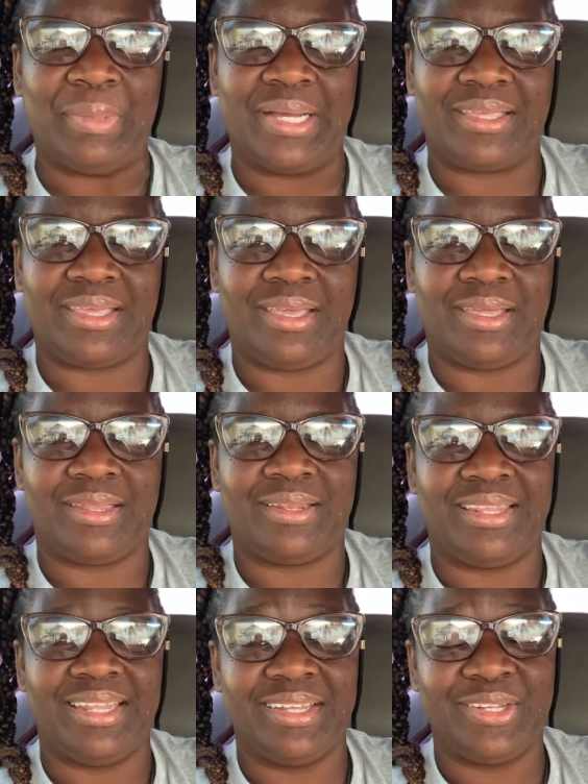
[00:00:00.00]

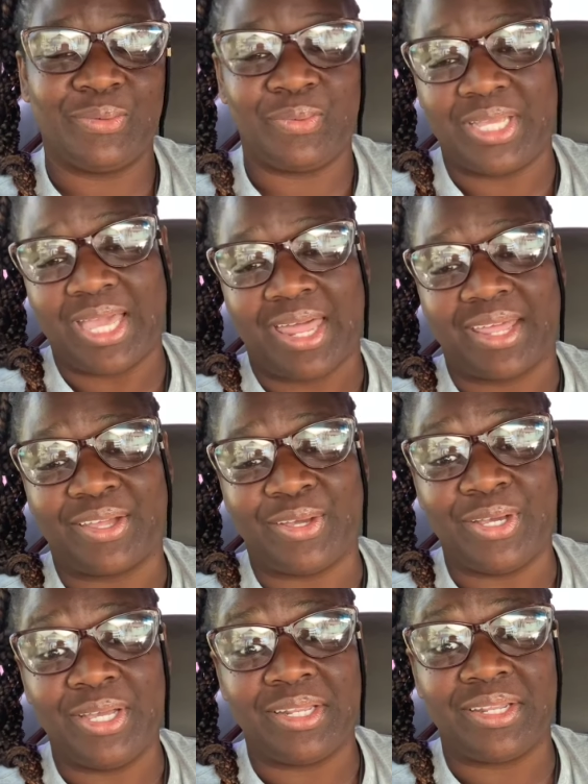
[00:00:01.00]
again, Linda, we got a
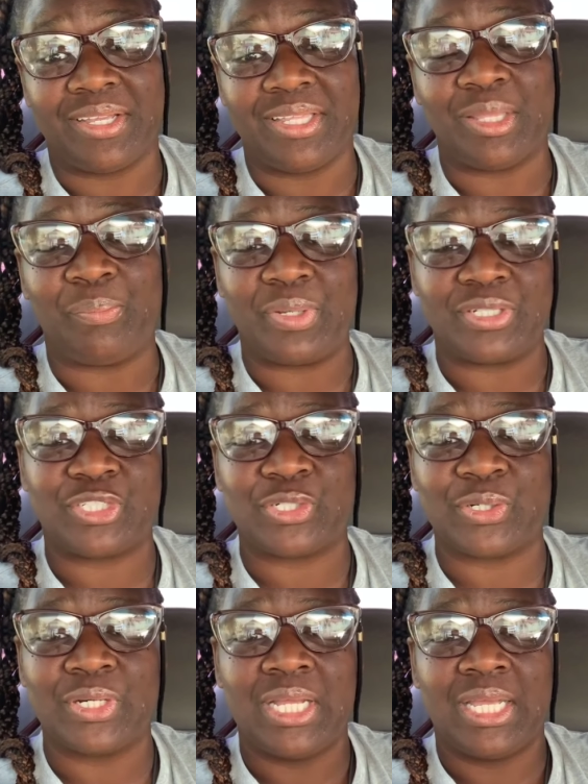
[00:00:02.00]
good the
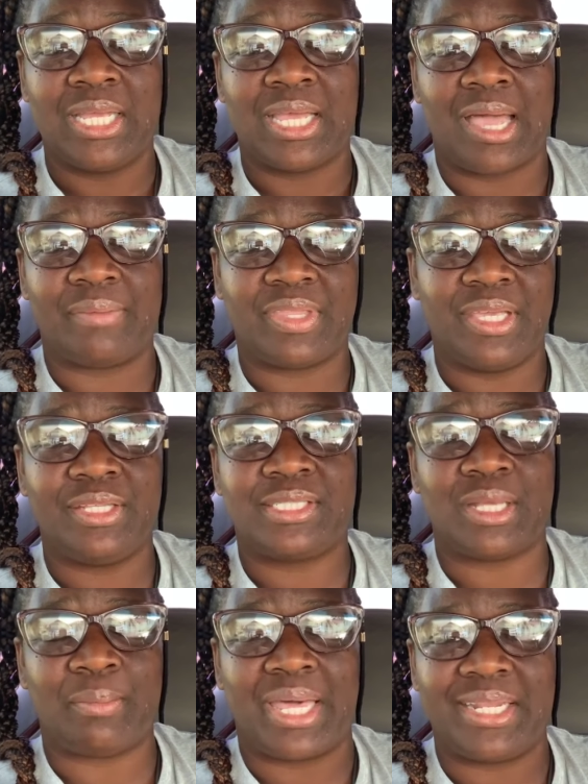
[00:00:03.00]
picture. I think
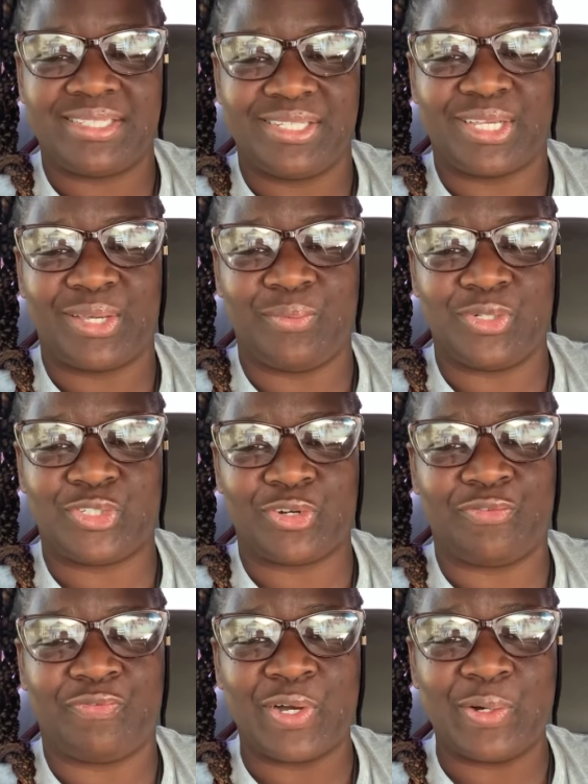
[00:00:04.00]
somebody took it with
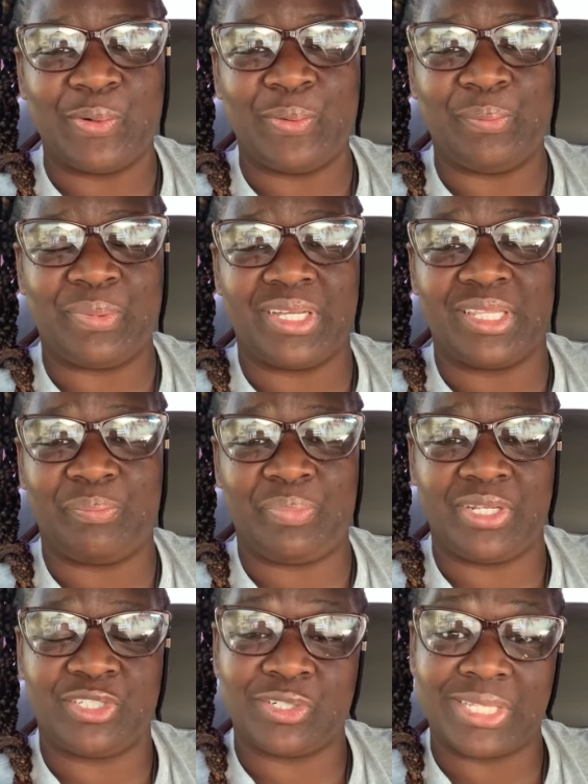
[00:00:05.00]
your phone, but the
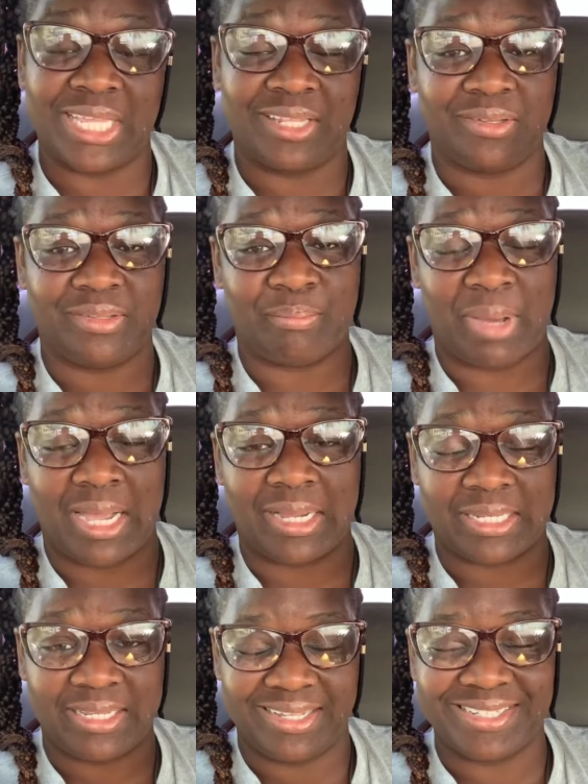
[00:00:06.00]
picture that
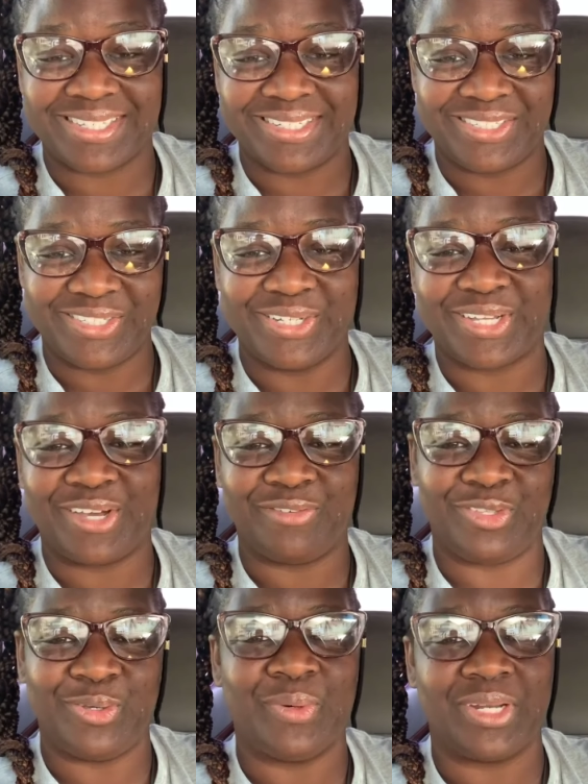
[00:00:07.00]
my cousin took
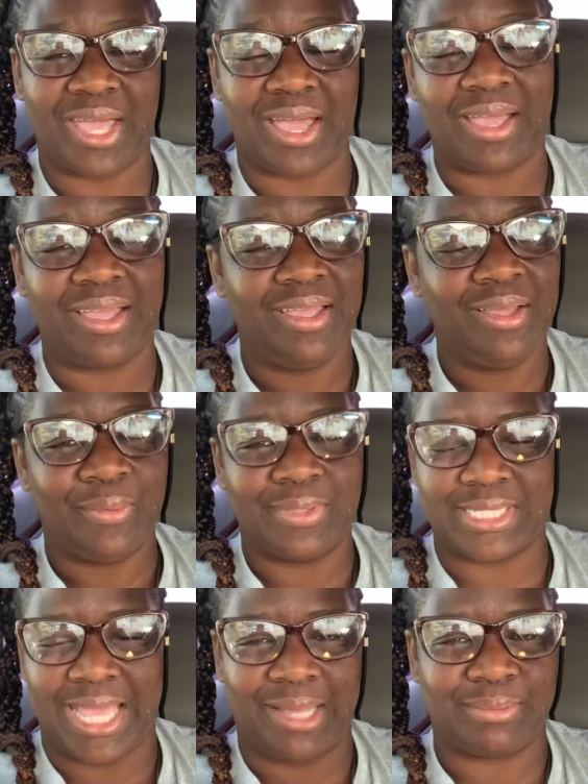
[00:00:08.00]
of you and I
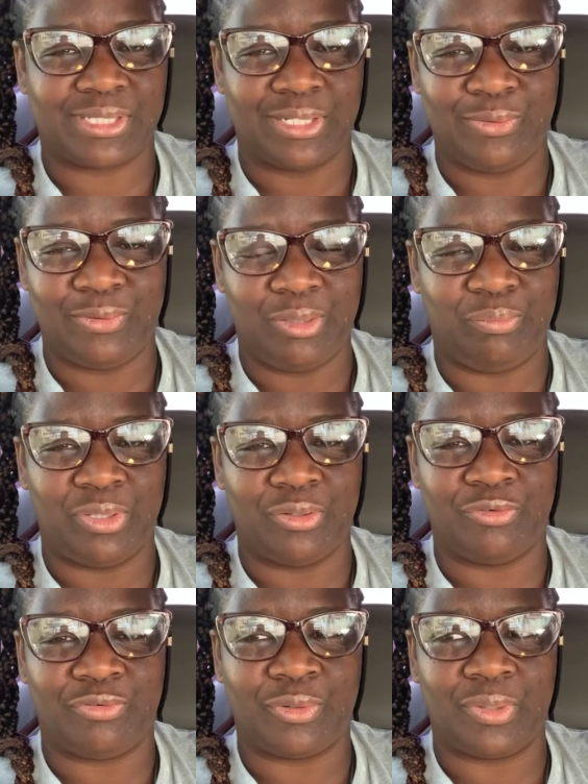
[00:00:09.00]
was absolutely
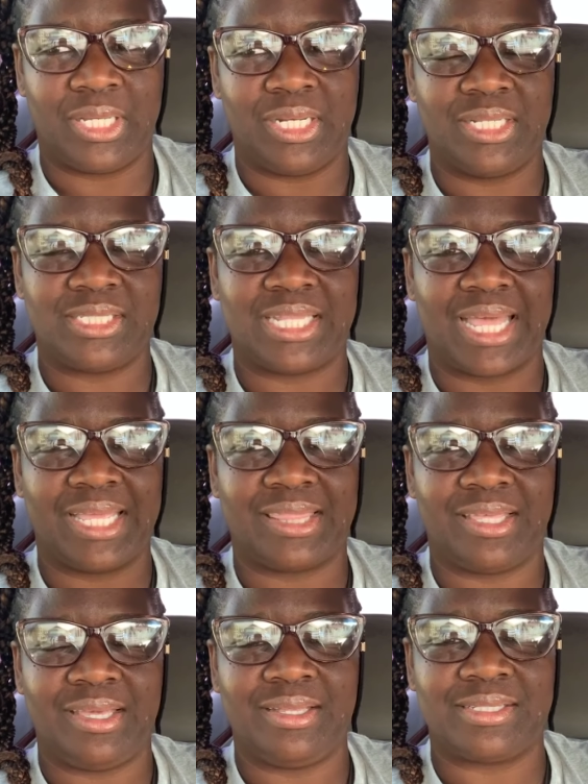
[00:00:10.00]
beautiful. And it's
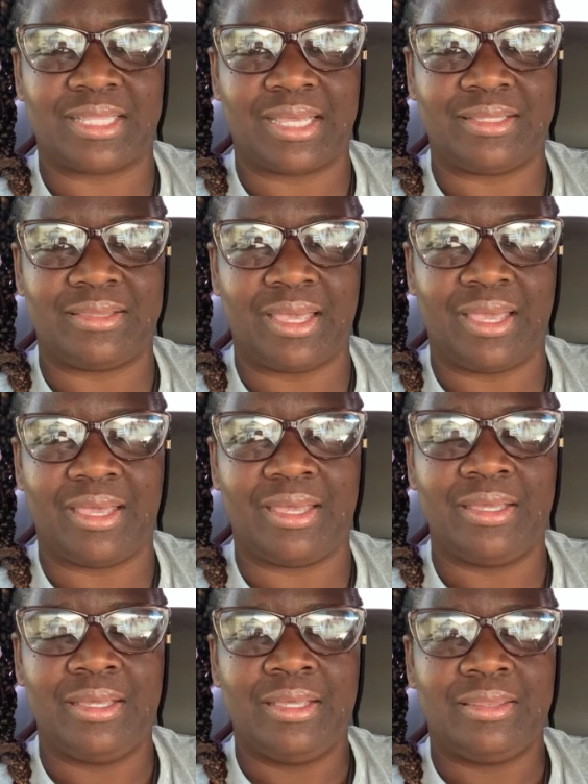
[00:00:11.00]
like things like
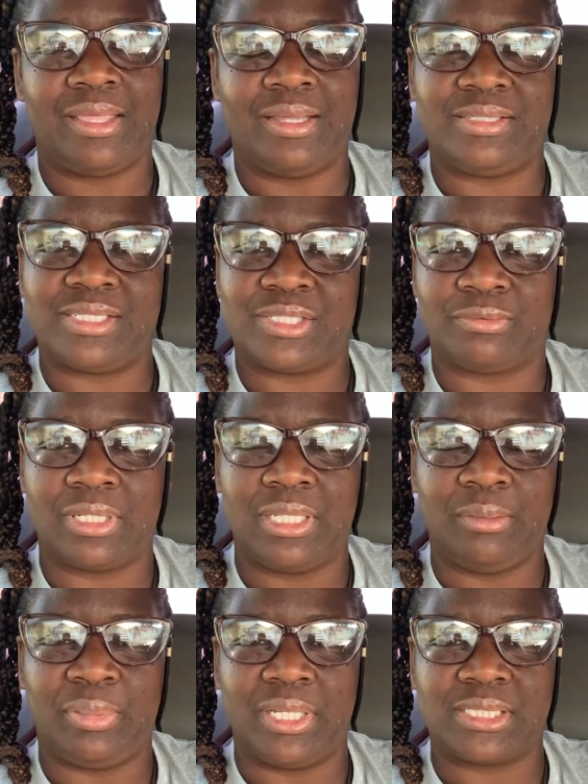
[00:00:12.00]
that just
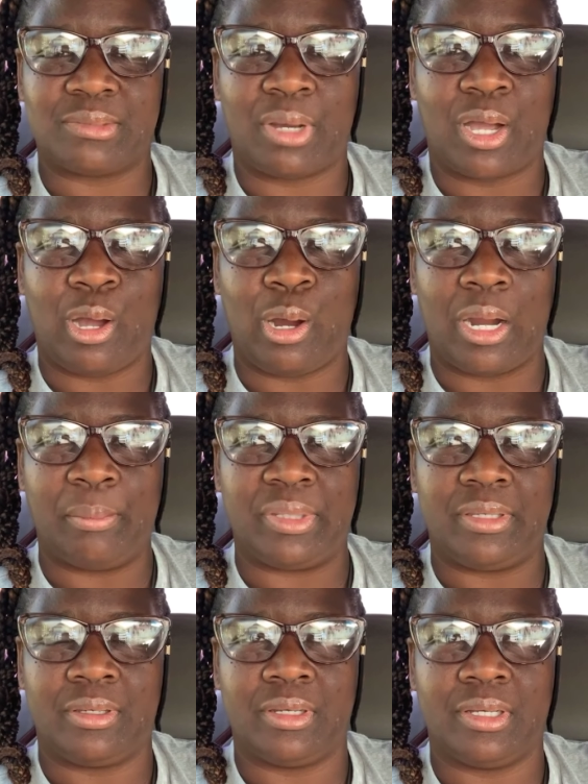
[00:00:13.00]
really blessed my heart,
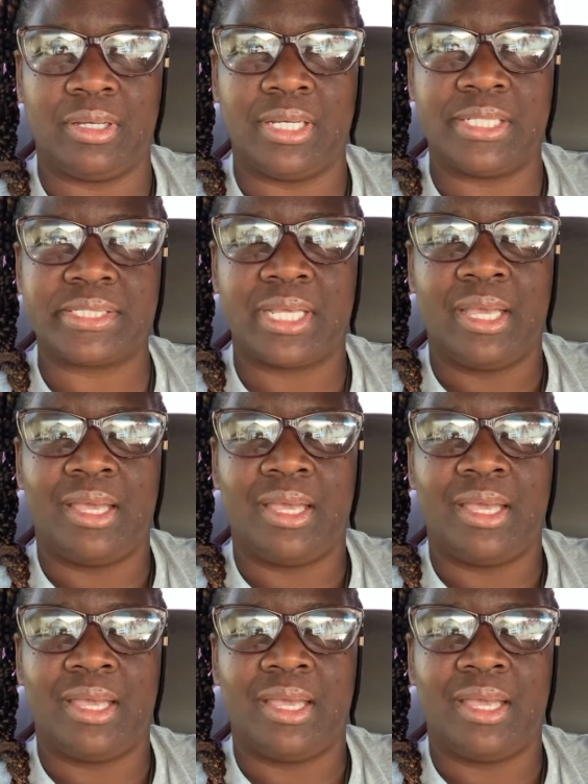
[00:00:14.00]
because